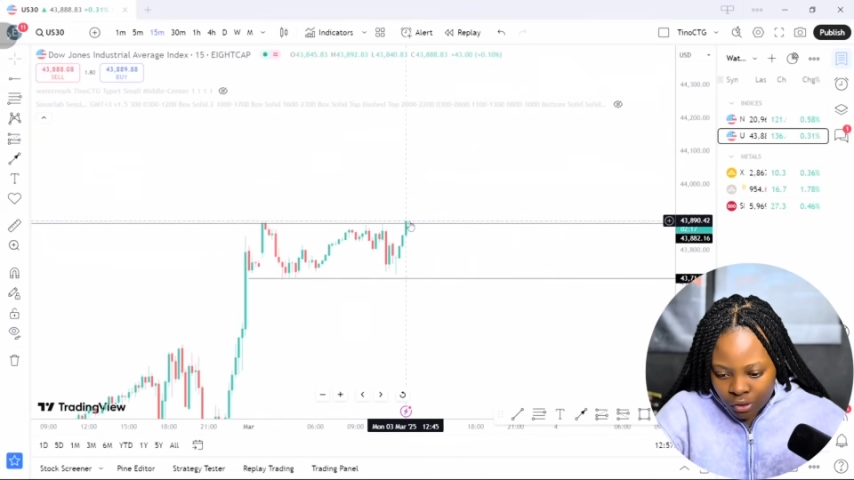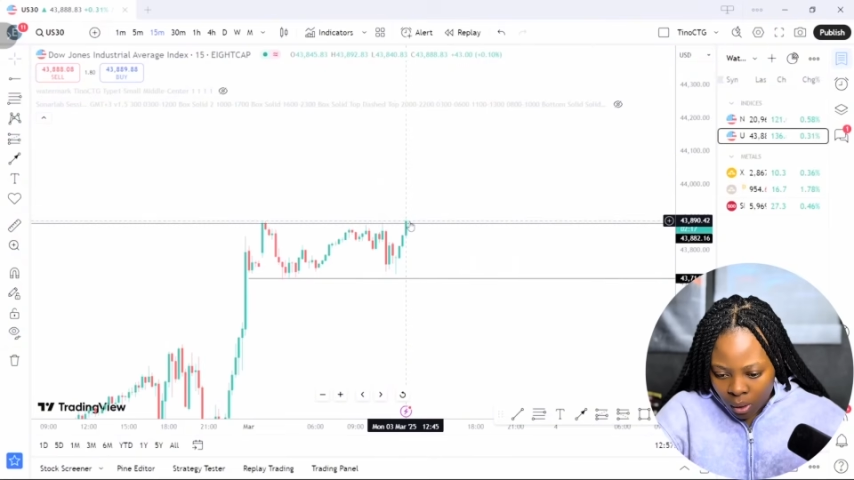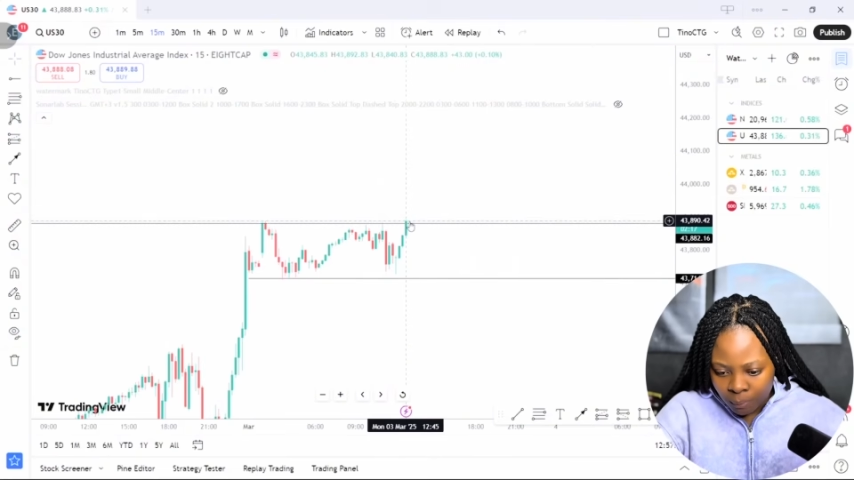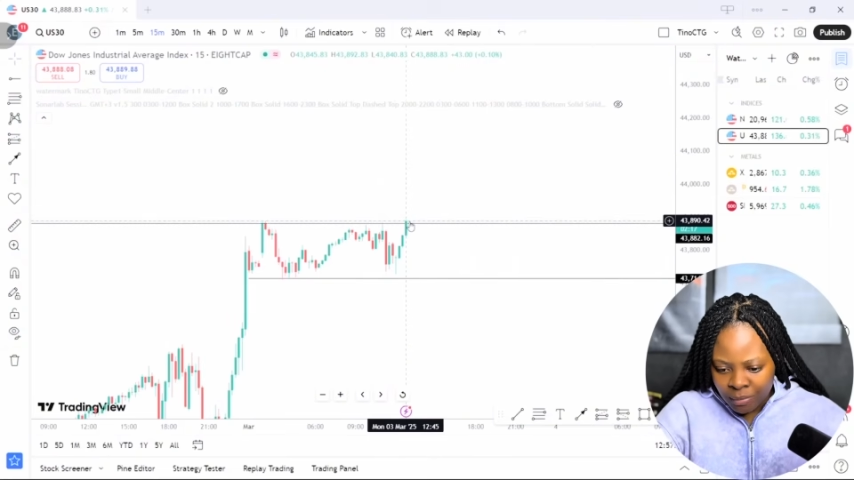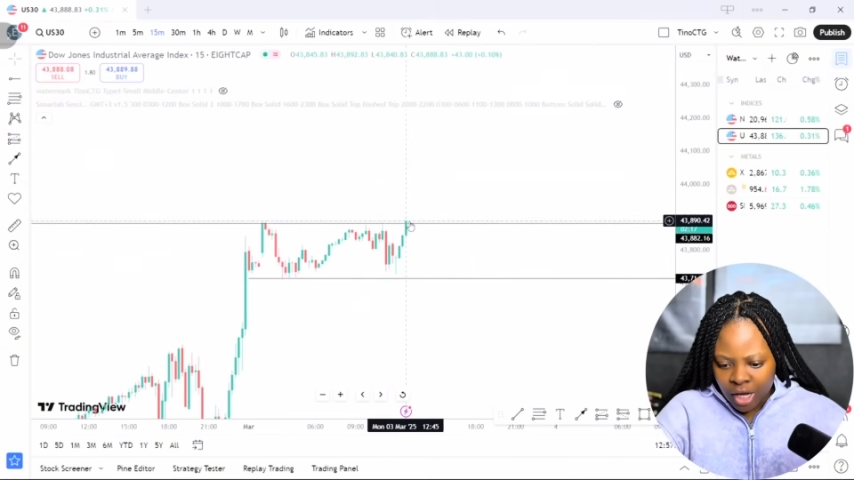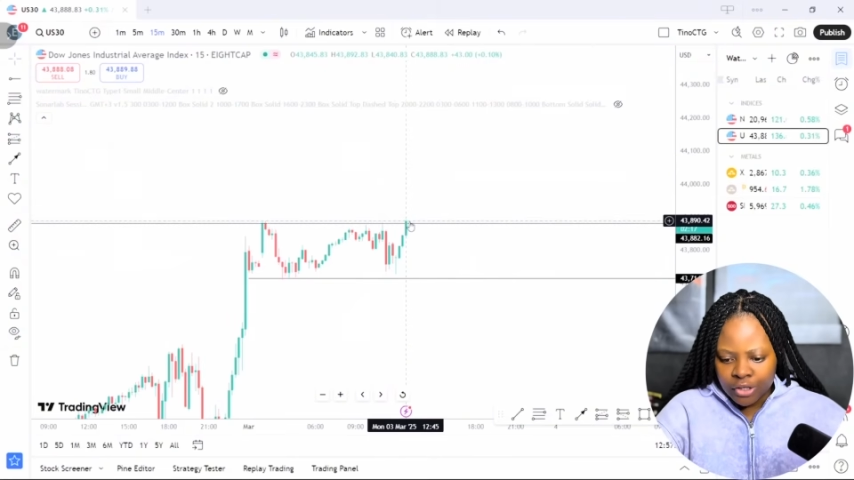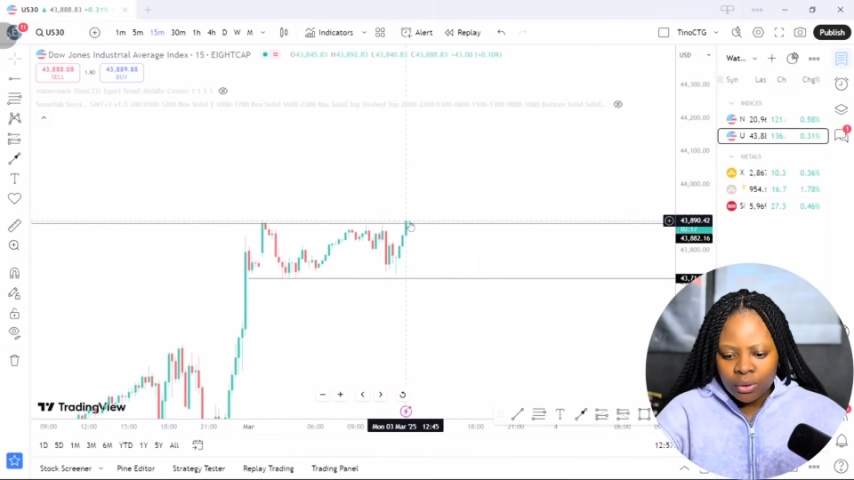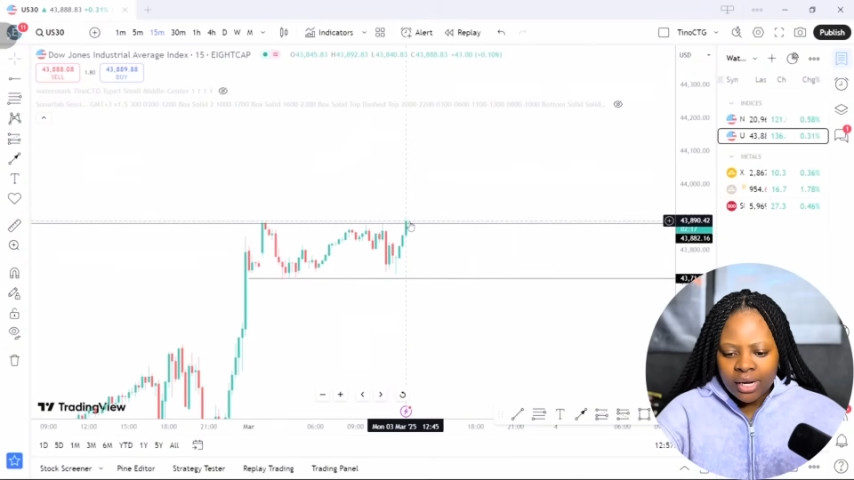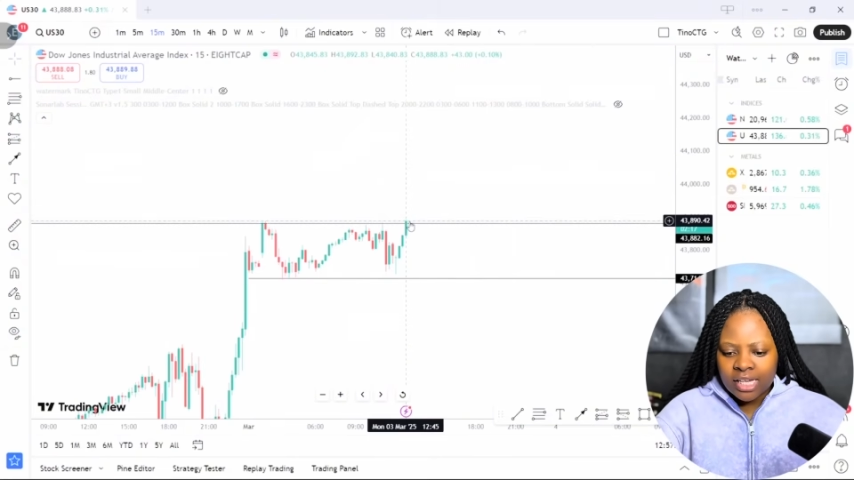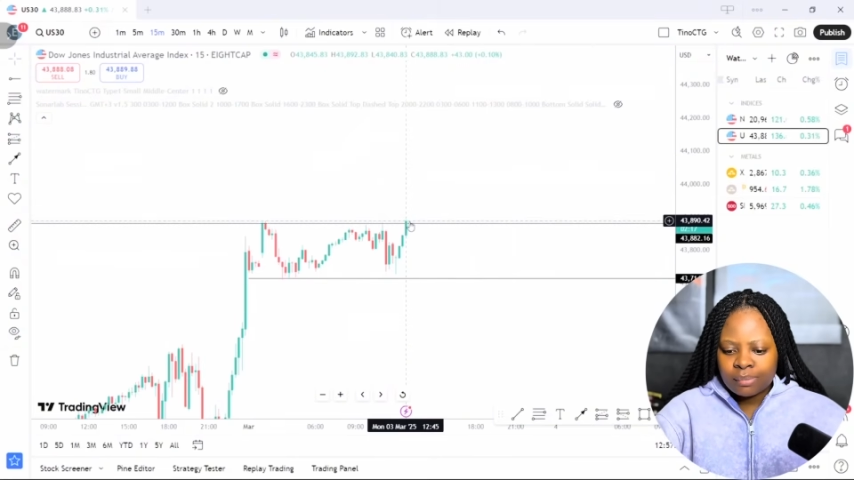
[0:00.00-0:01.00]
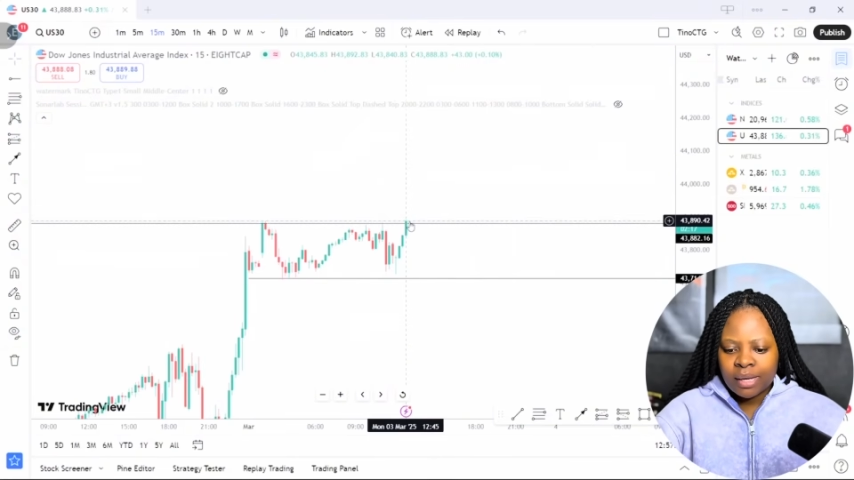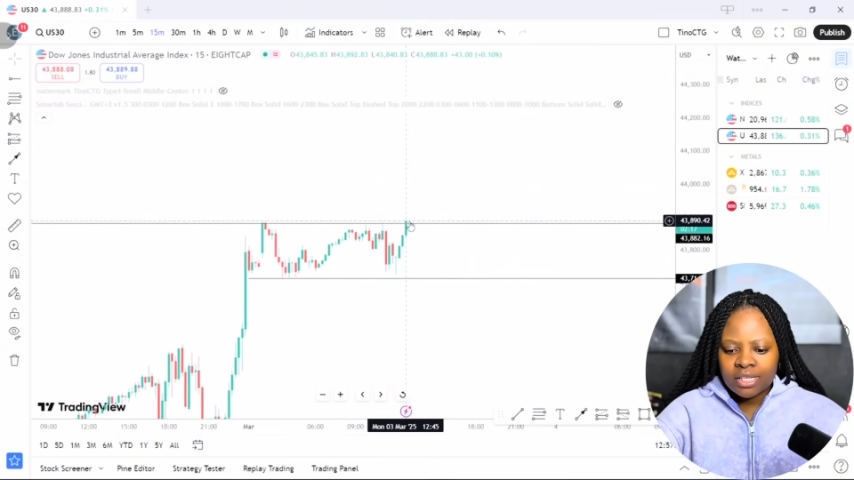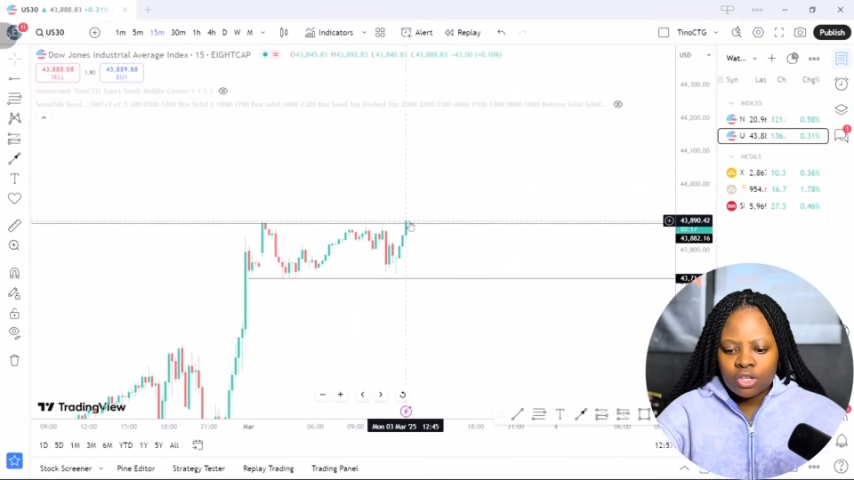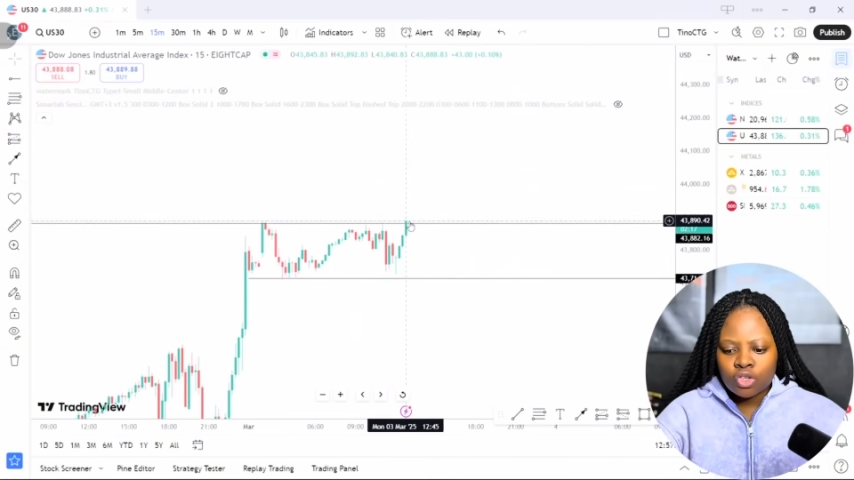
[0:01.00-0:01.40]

So you would expect